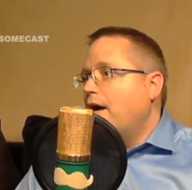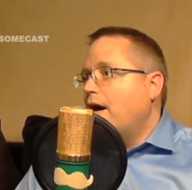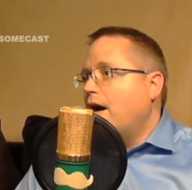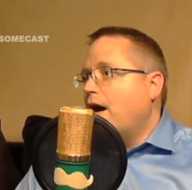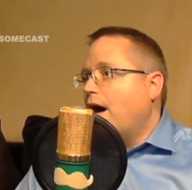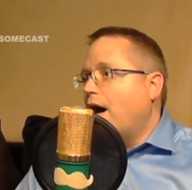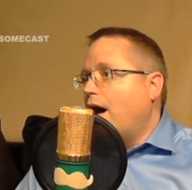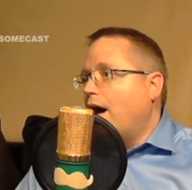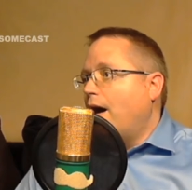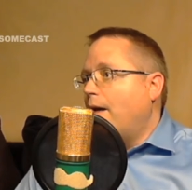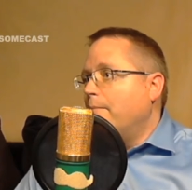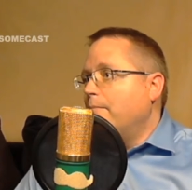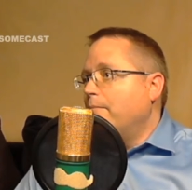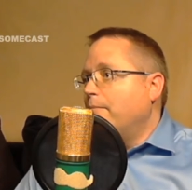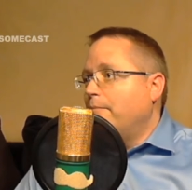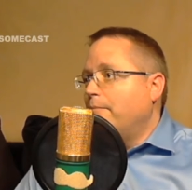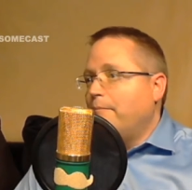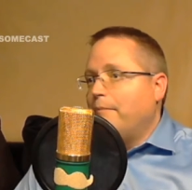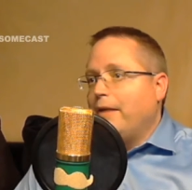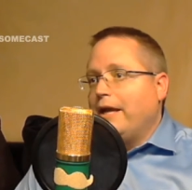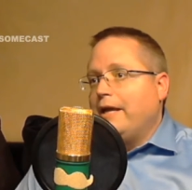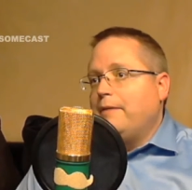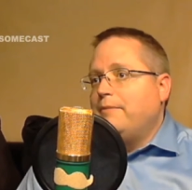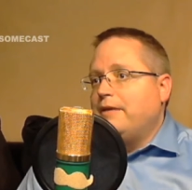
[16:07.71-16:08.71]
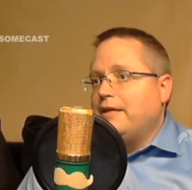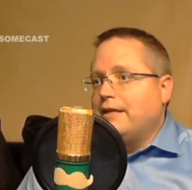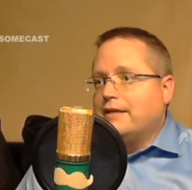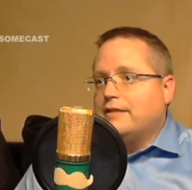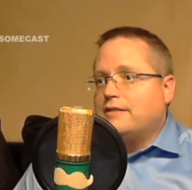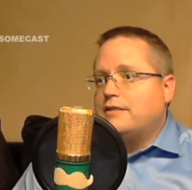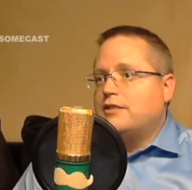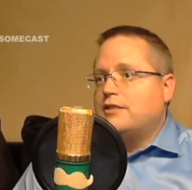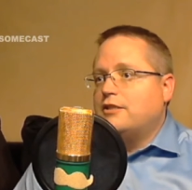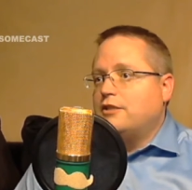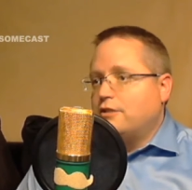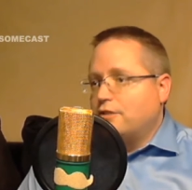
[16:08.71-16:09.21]
Mm-hmm. Maybe
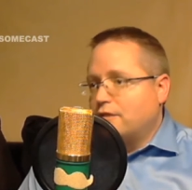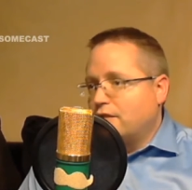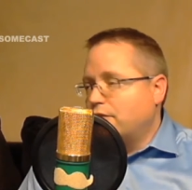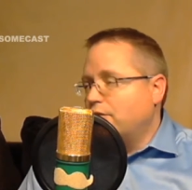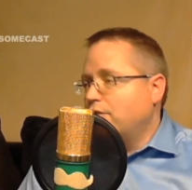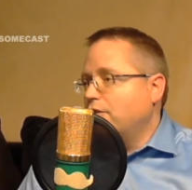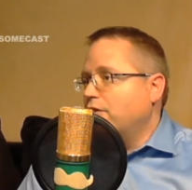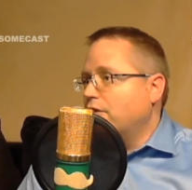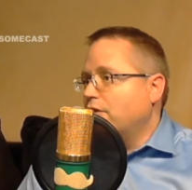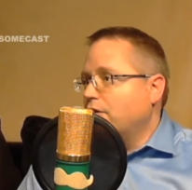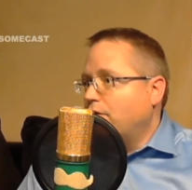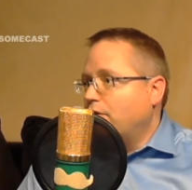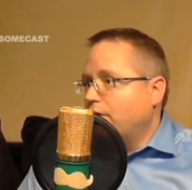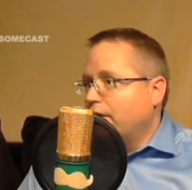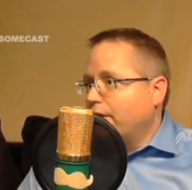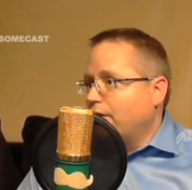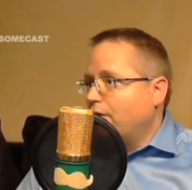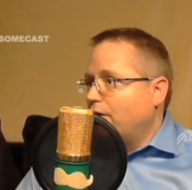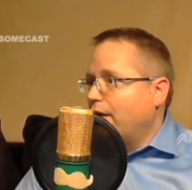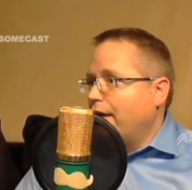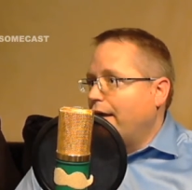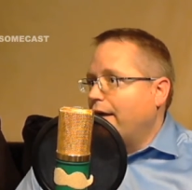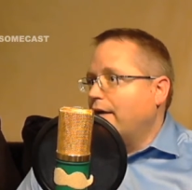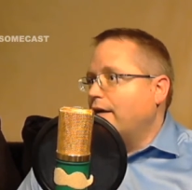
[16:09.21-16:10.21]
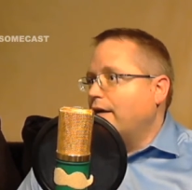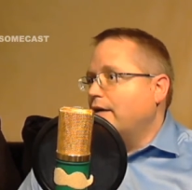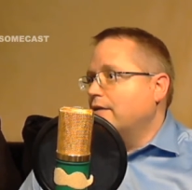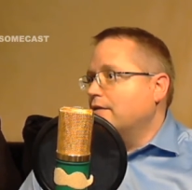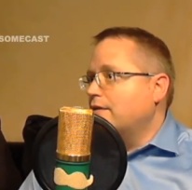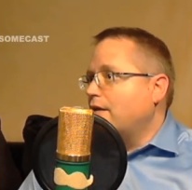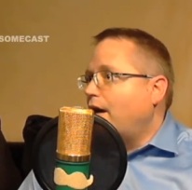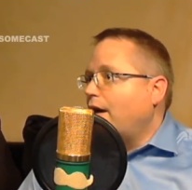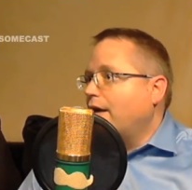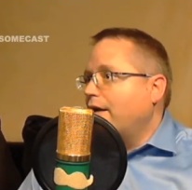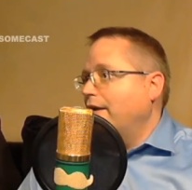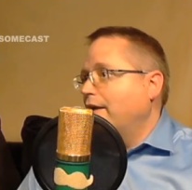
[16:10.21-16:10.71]
it's just you're going on air and
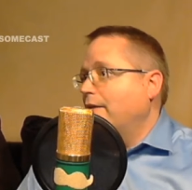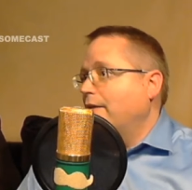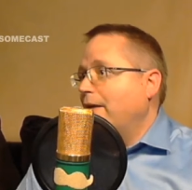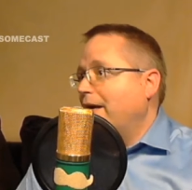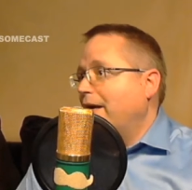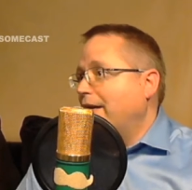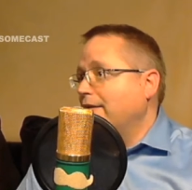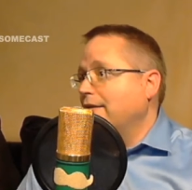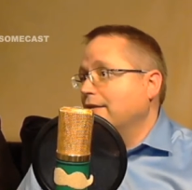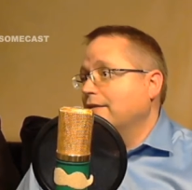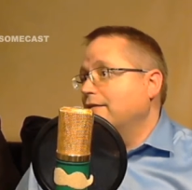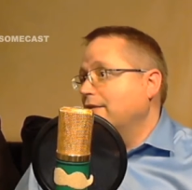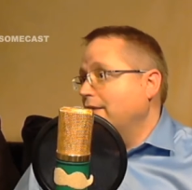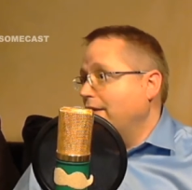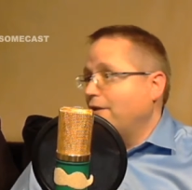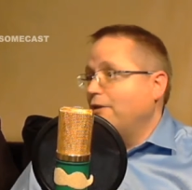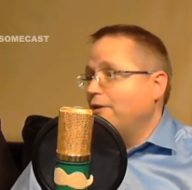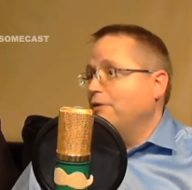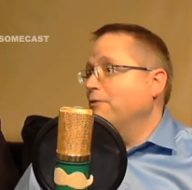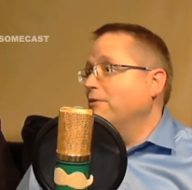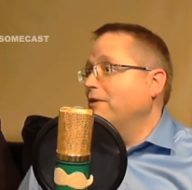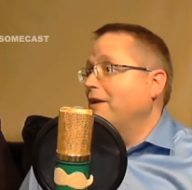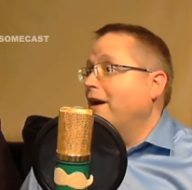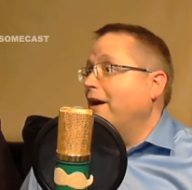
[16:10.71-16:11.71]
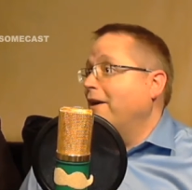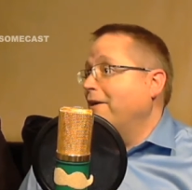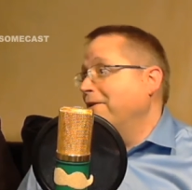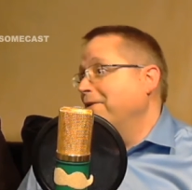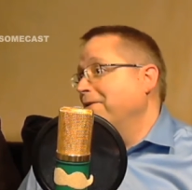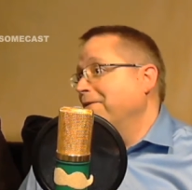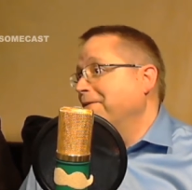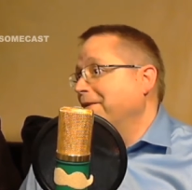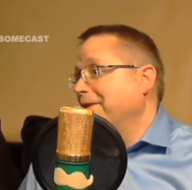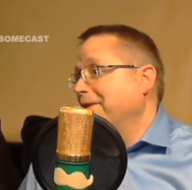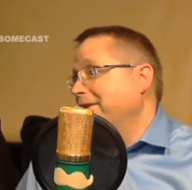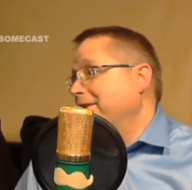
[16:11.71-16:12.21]
talking about this like you and I are
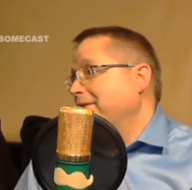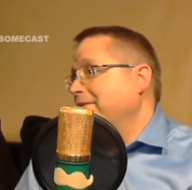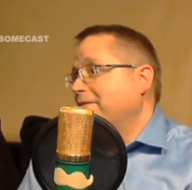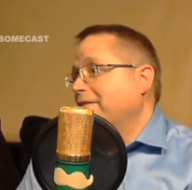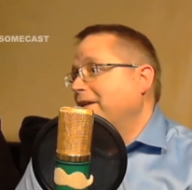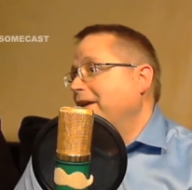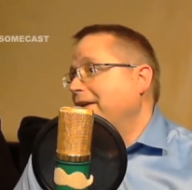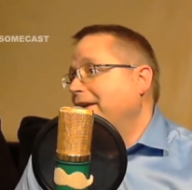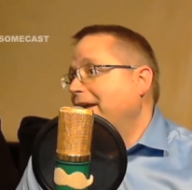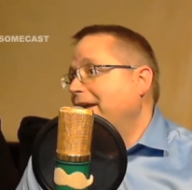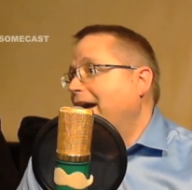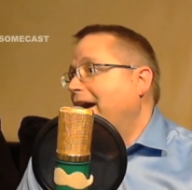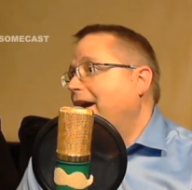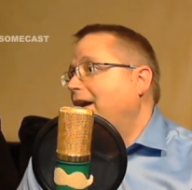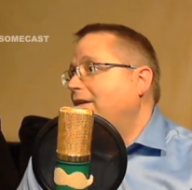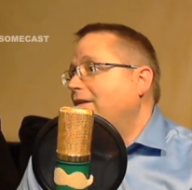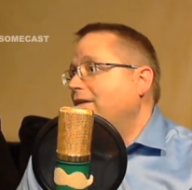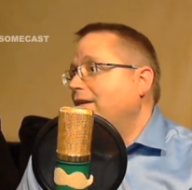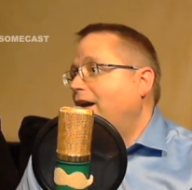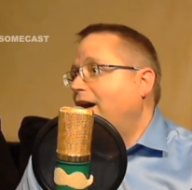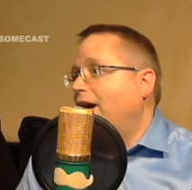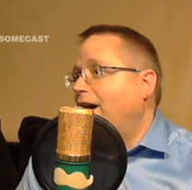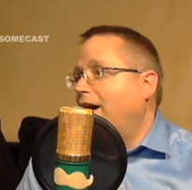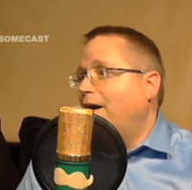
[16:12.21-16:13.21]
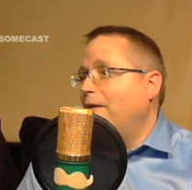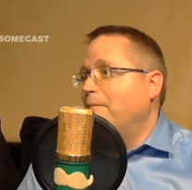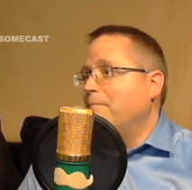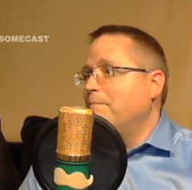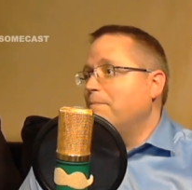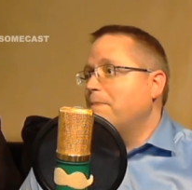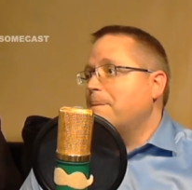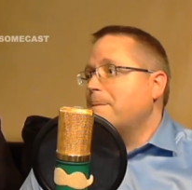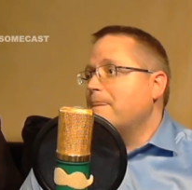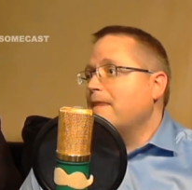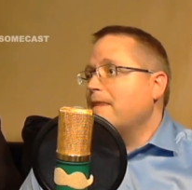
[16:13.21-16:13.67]
doing it right now. Mm-hmm.